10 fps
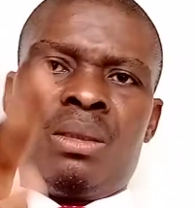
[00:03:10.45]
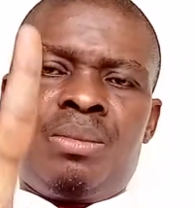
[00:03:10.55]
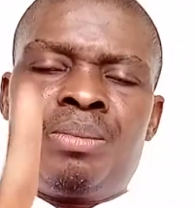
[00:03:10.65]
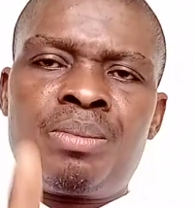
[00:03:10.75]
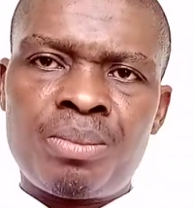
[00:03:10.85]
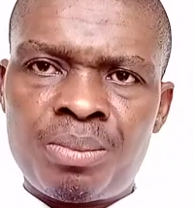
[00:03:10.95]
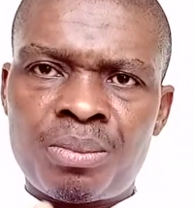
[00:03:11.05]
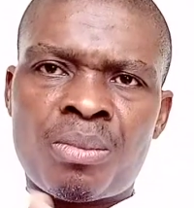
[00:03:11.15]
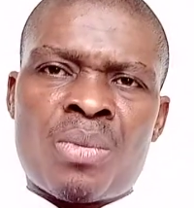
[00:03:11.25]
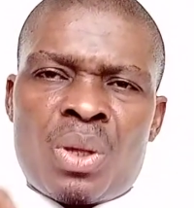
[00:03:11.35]
You look
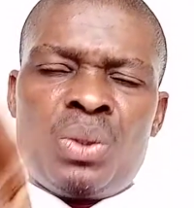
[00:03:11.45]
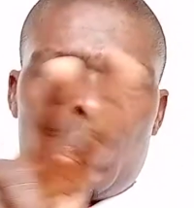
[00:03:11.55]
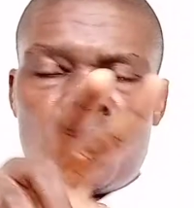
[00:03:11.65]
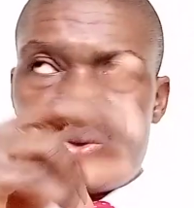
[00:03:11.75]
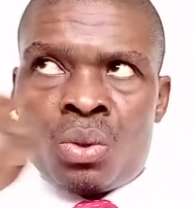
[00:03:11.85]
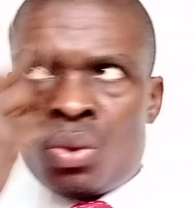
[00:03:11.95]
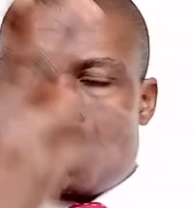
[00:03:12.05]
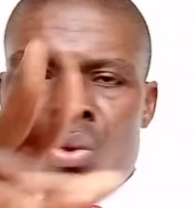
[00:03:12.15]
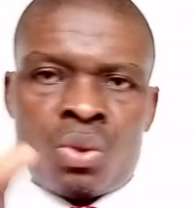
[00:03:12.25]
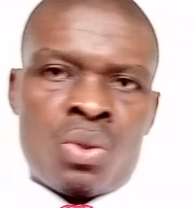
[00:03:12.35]
around
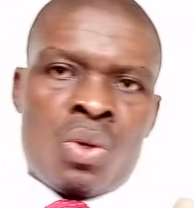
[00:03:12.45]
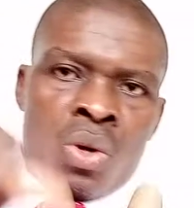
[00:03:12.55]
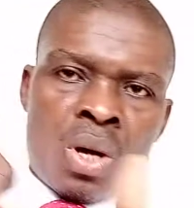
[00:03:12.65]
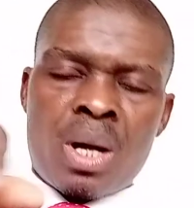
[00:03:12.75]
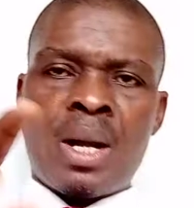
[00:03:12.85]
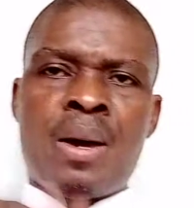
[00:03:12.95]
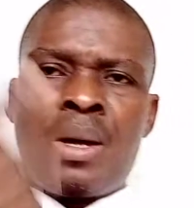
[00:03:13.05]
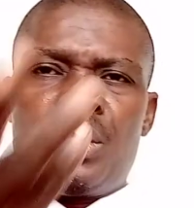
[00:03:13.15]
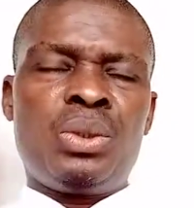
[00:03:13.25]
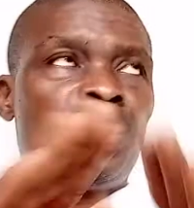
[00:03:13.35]
and see posters on
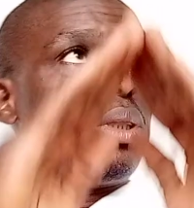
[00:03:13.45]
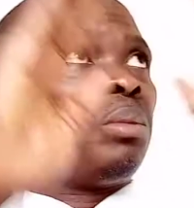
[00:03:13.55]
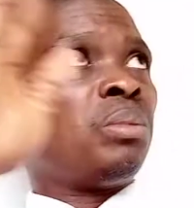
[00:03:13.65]
the wall.